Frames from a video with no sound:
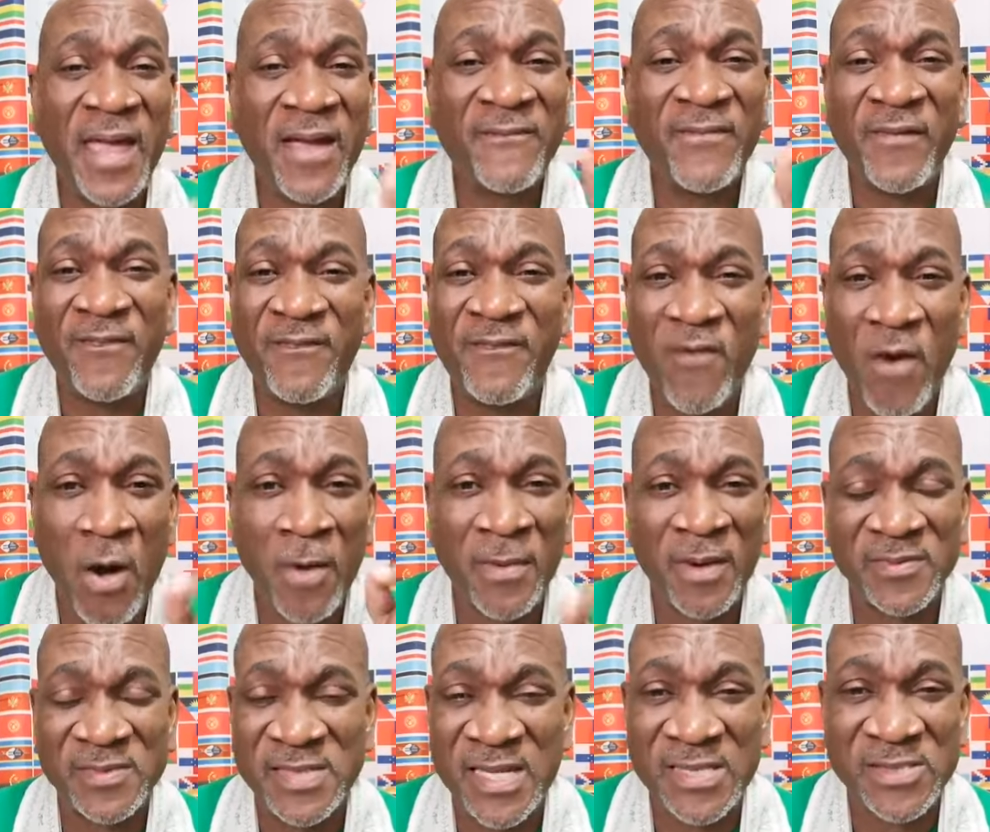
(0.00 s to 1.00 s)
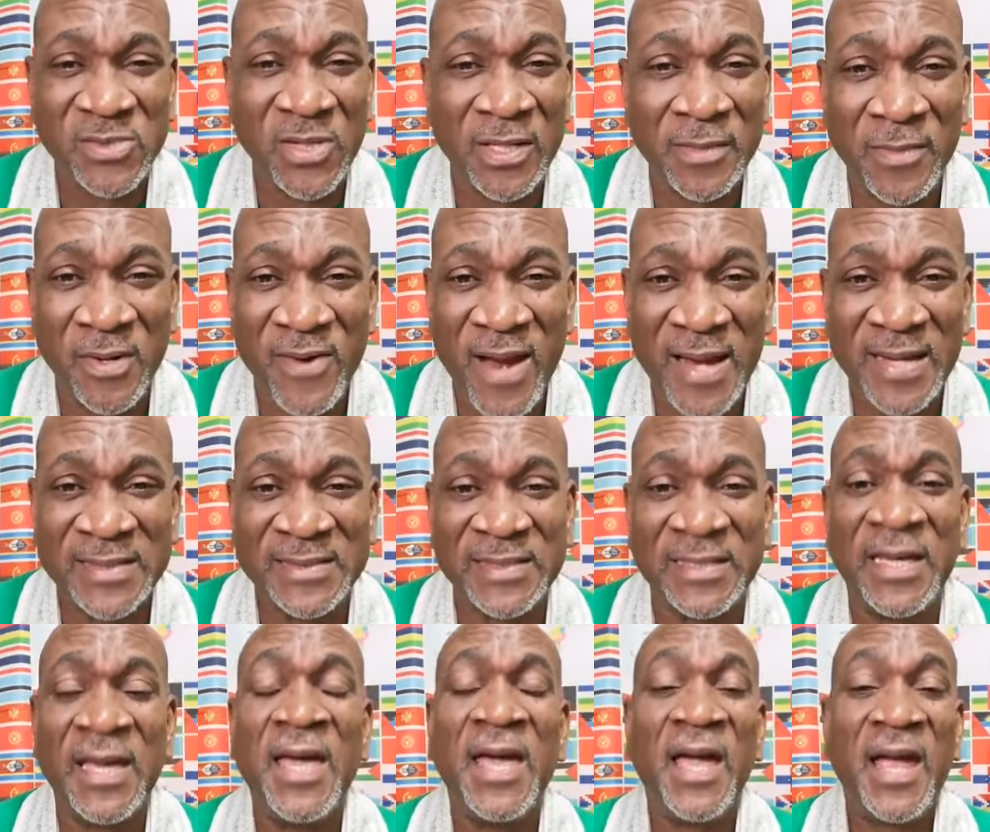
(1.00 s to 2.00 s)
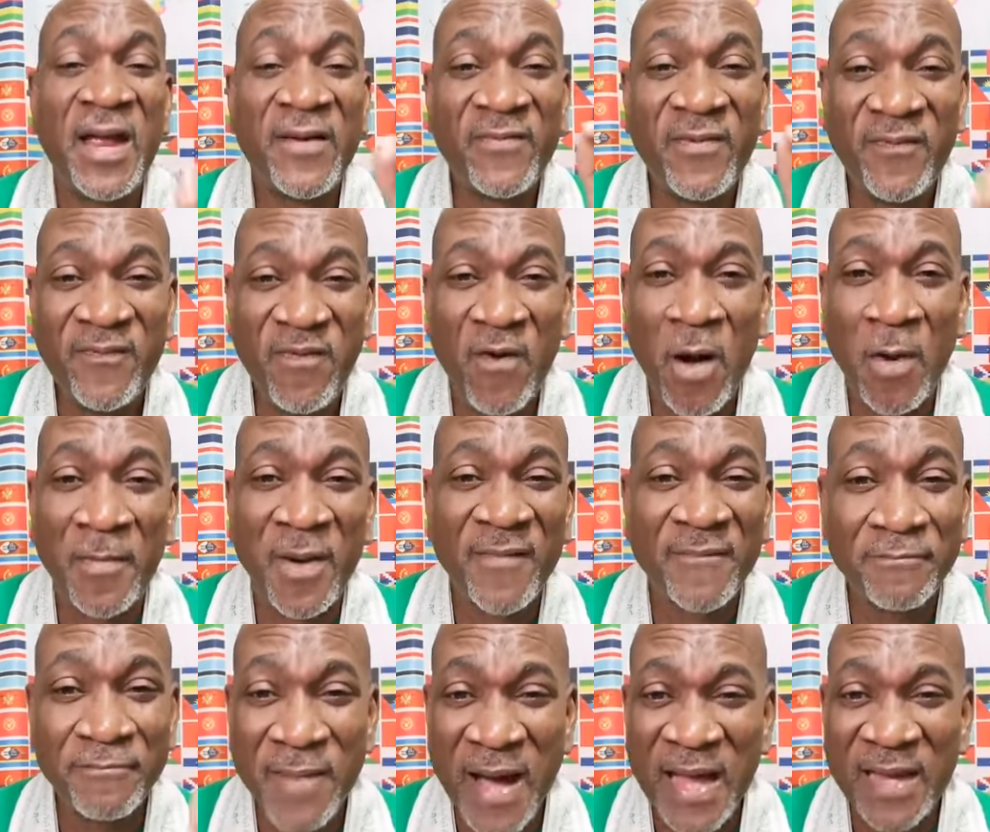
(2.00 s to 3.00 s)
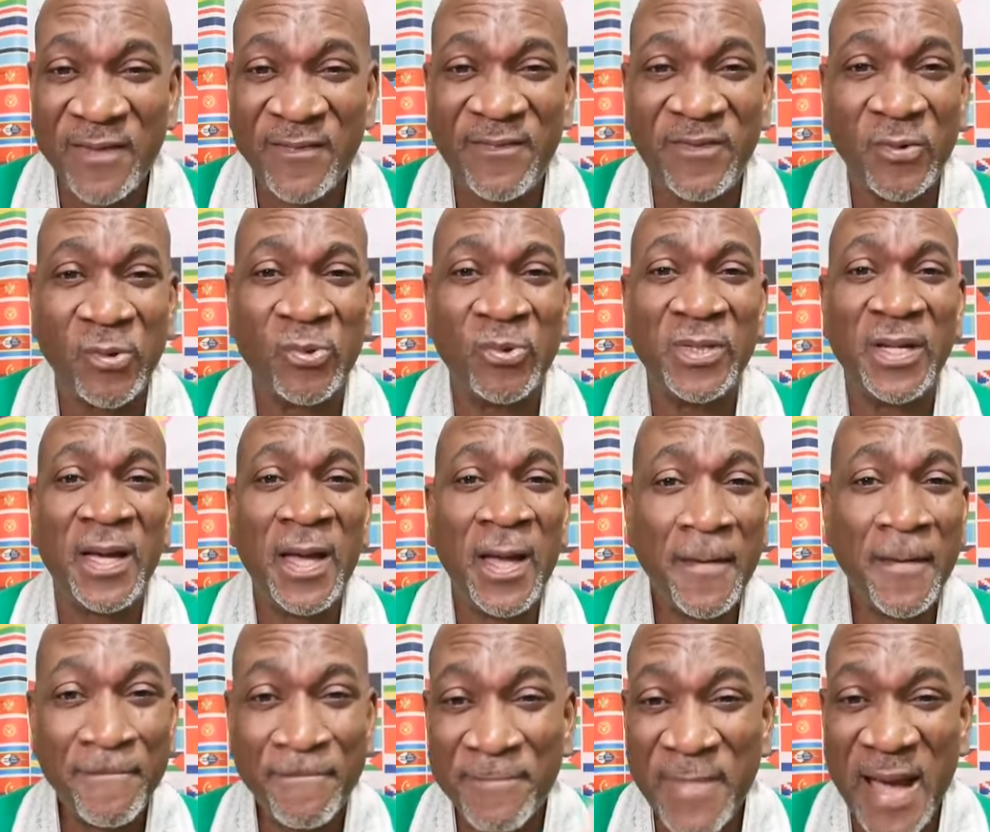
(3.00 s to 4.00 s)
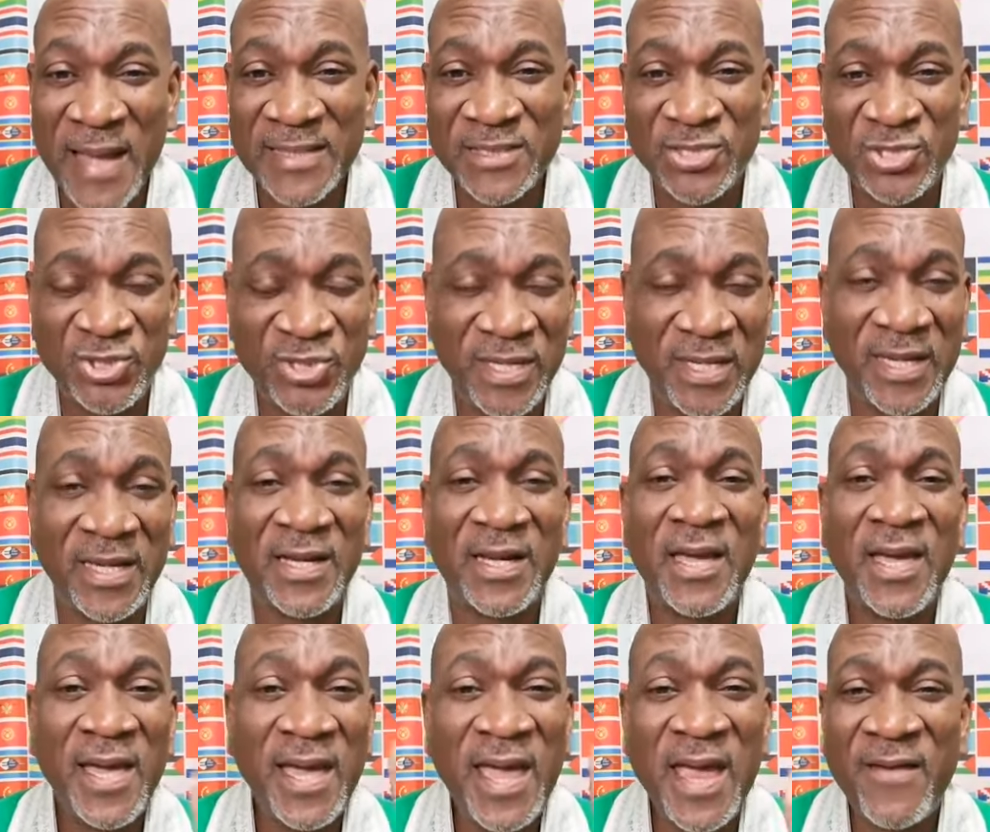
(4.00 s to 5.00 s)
Every form of sexual immorality, every form of bad food, bad drink,